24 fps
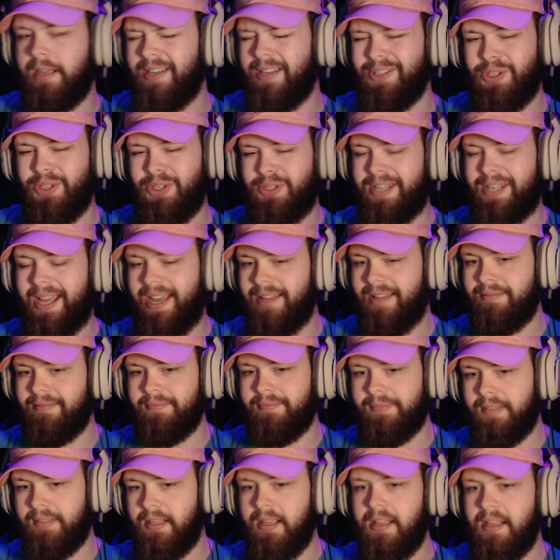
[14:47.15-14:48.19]
That's his dad.
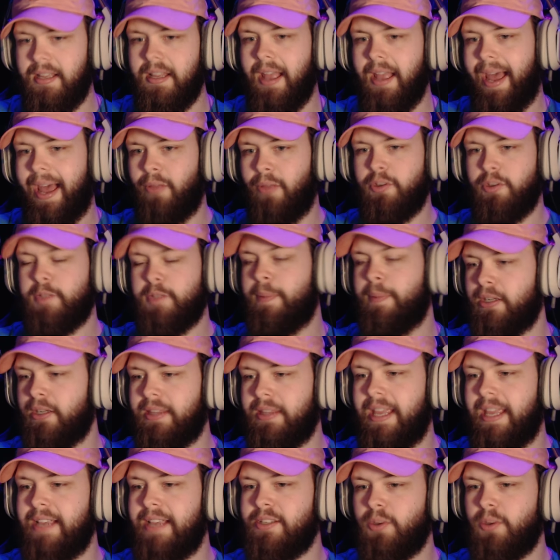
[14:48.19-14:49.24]
I know there's bigger
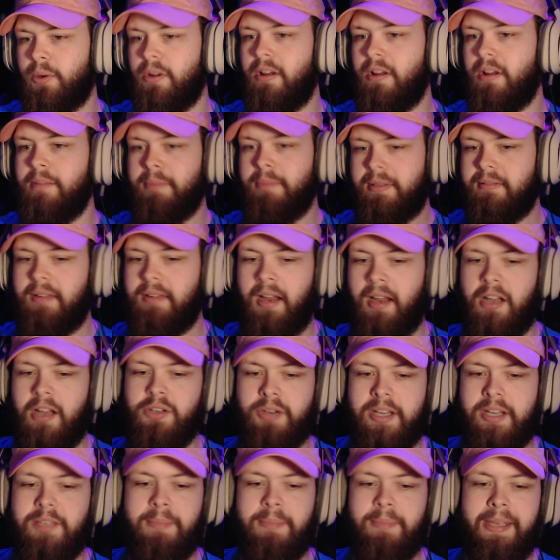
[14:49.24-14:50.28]
things going on, but
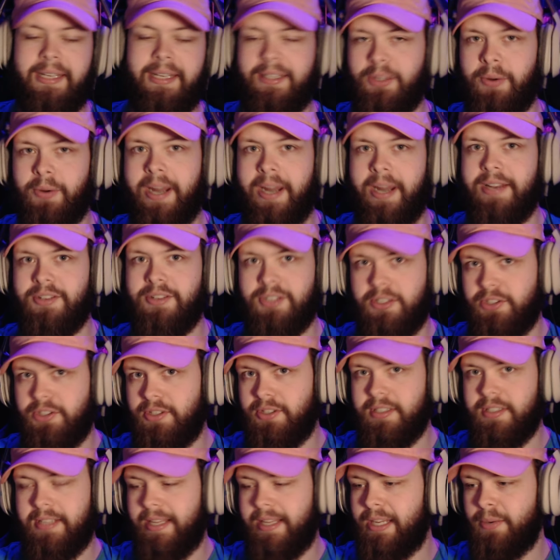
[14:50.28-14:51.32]
Andre's making the right decision
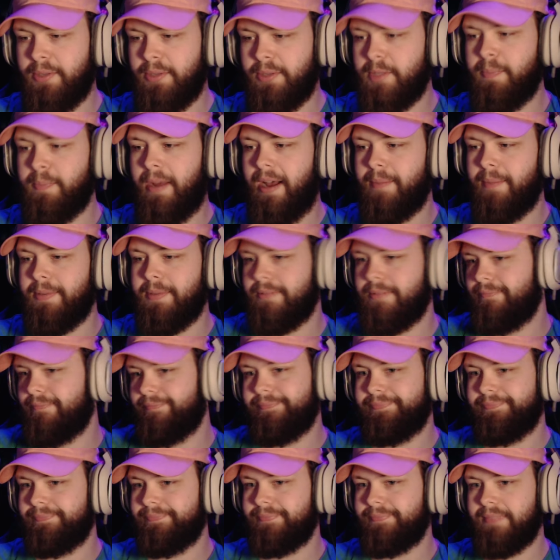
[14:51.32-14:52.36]
to stay there with his pops.
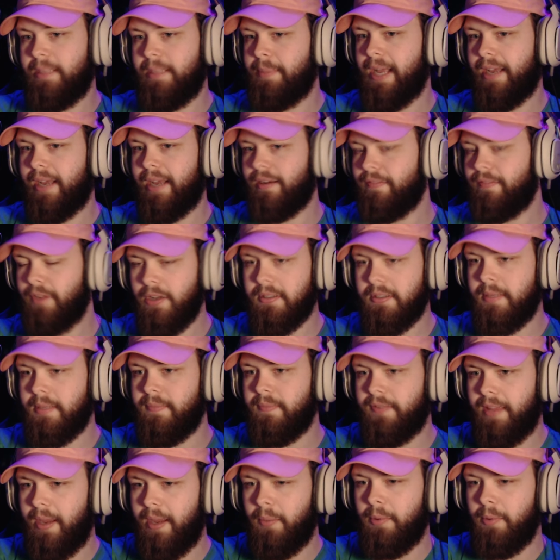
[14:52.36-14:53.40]
I'm not going to fault him
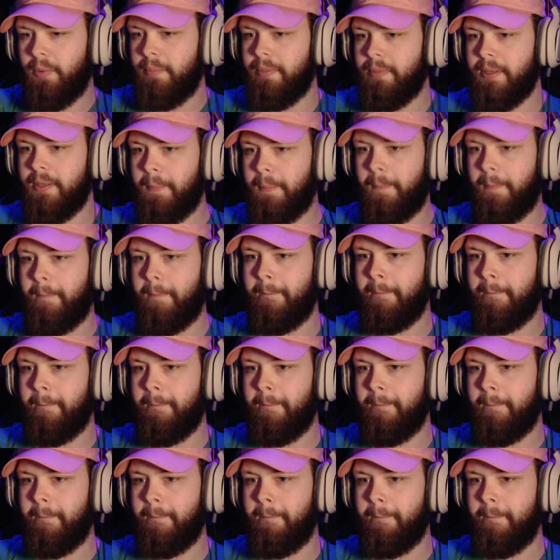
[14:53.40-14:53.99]
for that one bit.